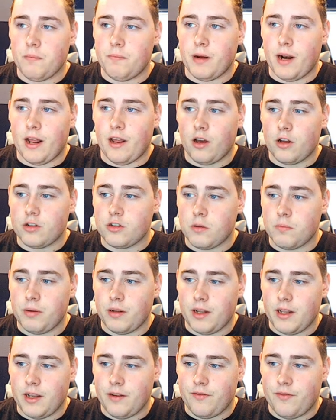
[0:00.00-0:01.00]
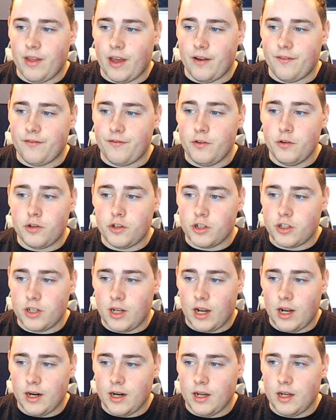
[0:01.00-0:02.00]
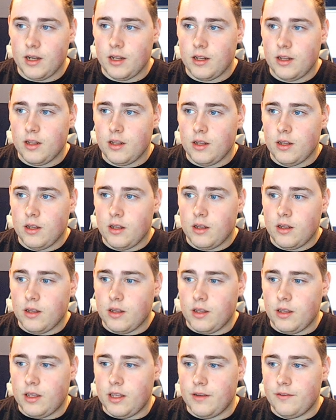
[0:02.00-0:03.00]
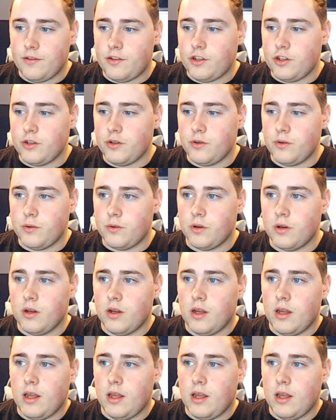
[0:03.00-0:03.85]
But I also believe that Future Saga gives you